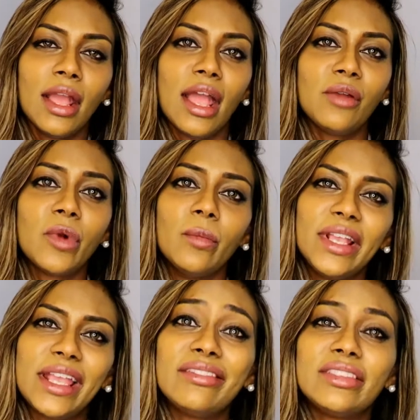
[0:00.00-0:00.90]
And when
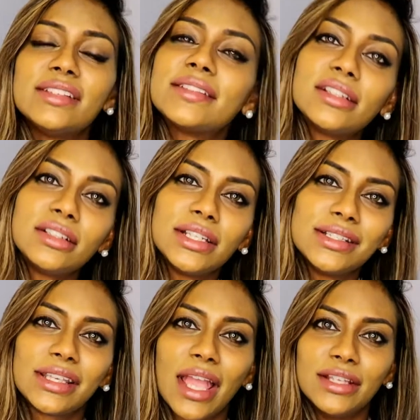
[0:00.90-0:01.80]
we get these little
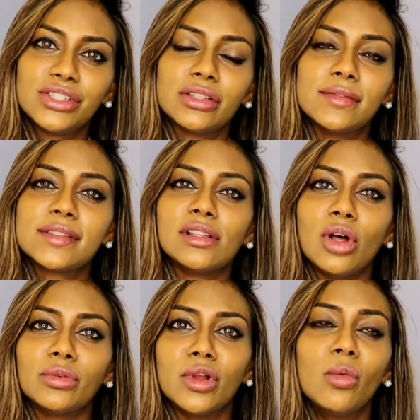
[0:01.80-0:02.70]
indications
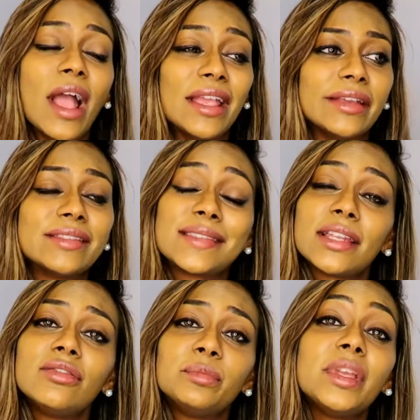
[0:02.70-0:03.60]
along the way,
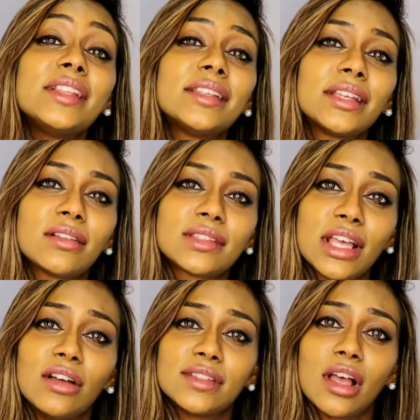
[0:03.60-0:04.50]
instead of beating
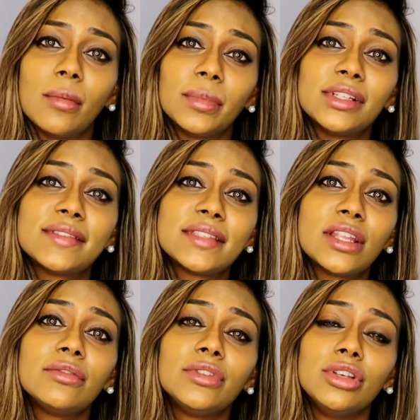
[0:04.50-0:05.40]
ourselves up, and
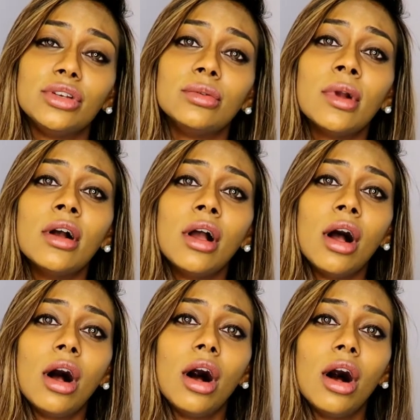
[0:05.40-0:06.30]
instead of you,
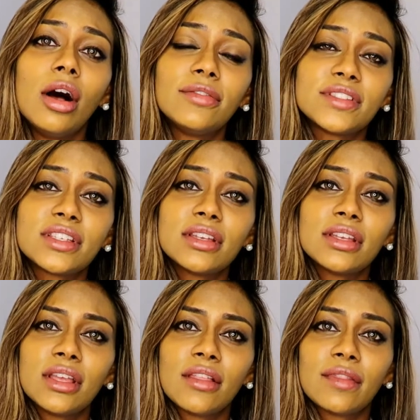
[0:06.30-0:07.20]
after
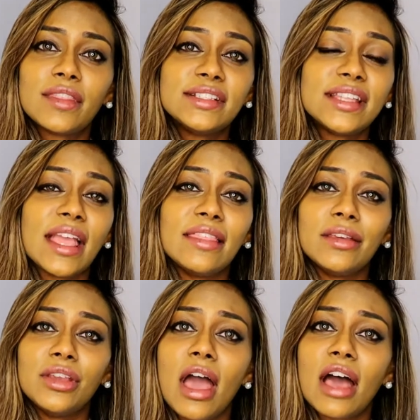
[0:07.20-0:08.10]
the day
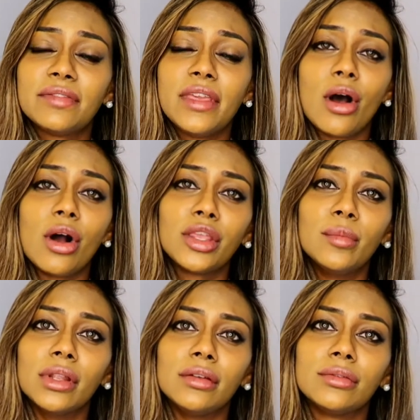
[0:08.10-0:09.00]
that you had the
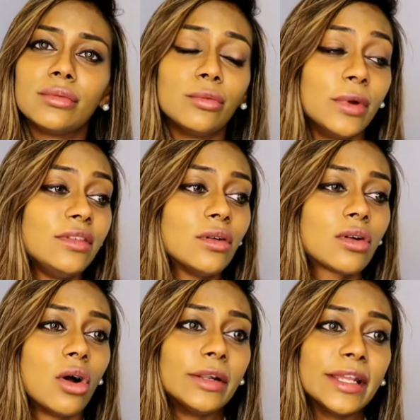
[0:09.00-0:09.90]
argument with your
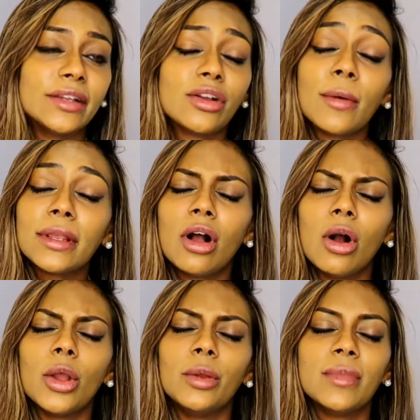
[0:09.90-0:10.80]
colleague, going
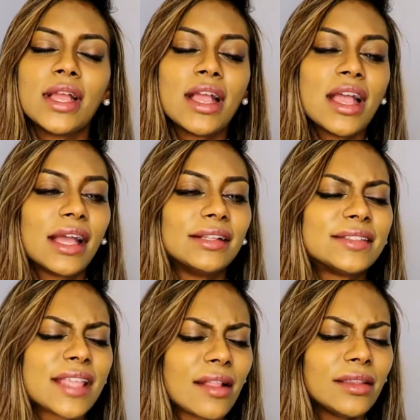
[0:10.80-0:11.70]
home
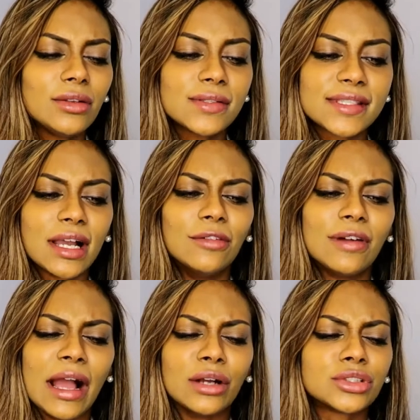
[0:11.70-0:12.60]
and telling yourself
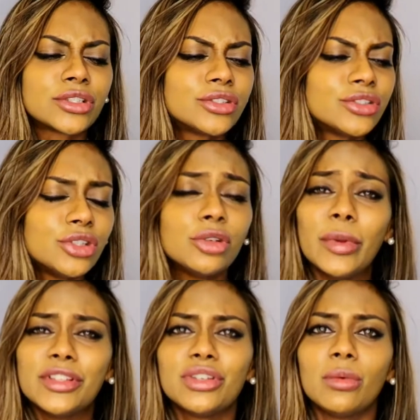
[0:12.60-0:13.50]
how
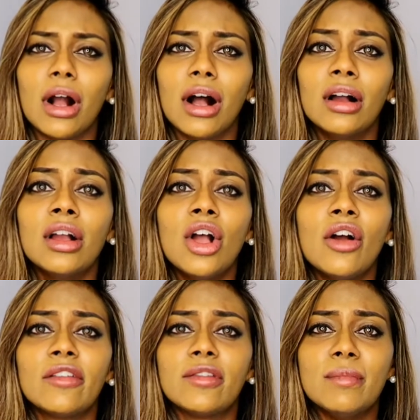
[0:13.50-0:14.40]
stupid you were
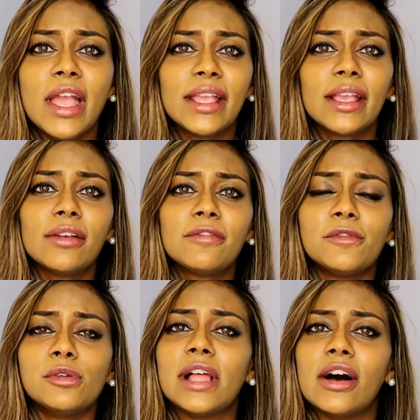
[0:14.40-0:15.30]
for making a
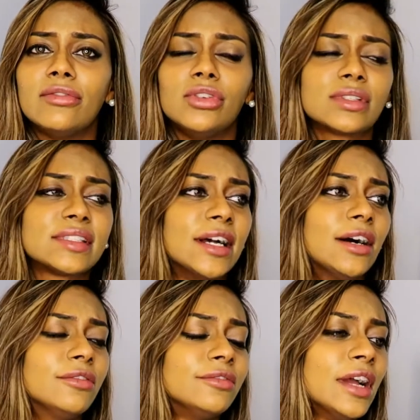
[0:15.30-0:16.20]
fool out of
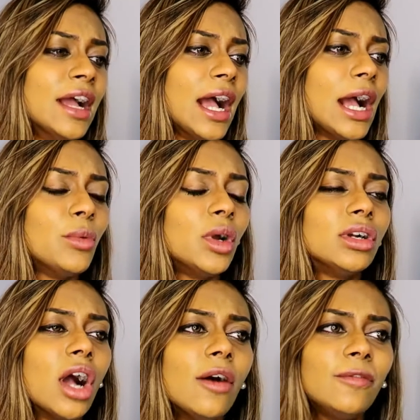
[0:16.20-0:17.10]
yourself, how
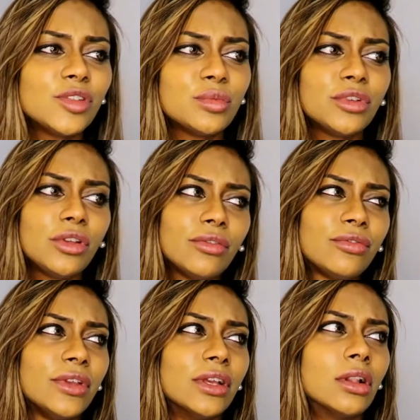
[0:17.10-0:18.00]
uncomfortable you
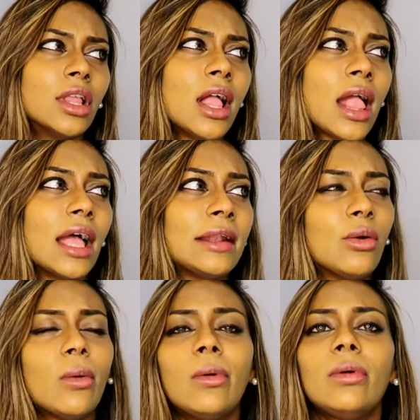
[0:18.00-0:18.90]
feel,
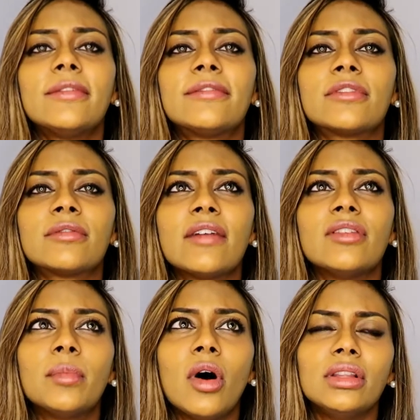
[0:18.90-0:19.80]
and all the
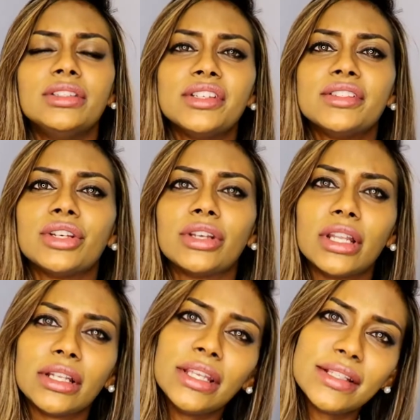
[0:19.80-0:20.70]
forever apologies you're going
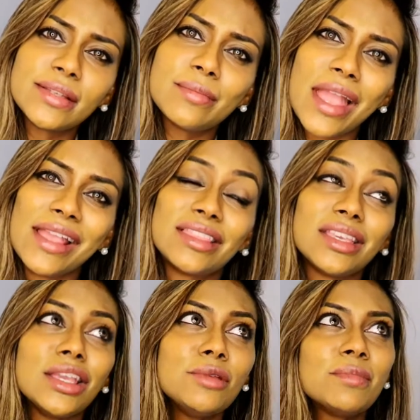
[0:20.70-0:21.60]
to need to make,
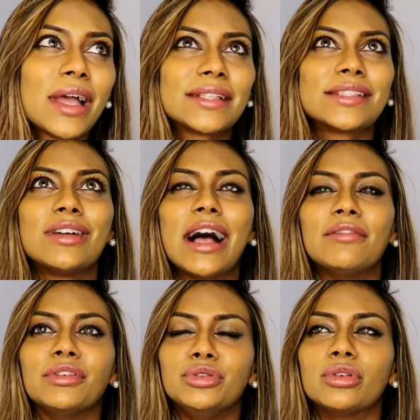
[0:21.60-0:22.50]
the impact it will
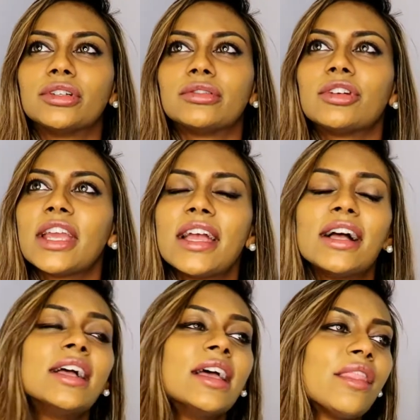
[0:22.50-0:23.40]
have on your
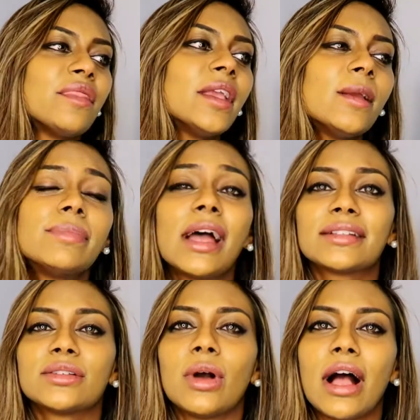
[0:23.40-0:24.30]
career, the
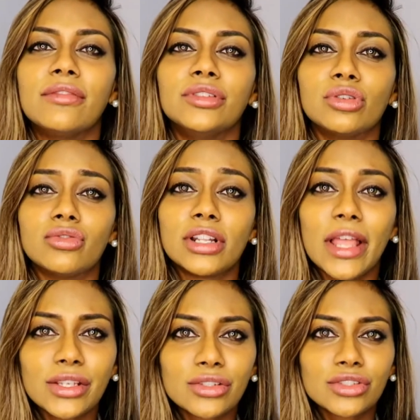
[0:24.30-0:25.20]
impact it will have on your
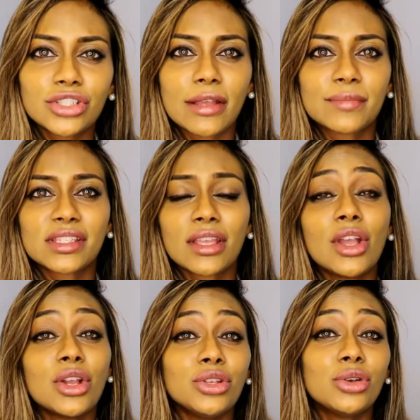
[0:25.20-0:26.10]
relationships,
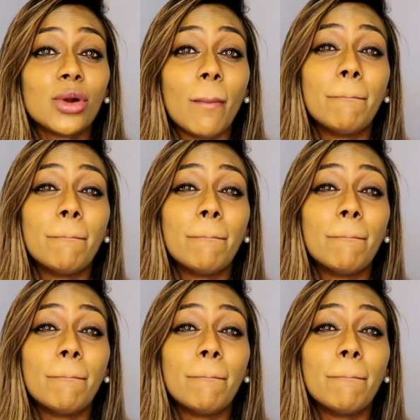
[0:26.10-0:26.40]
you can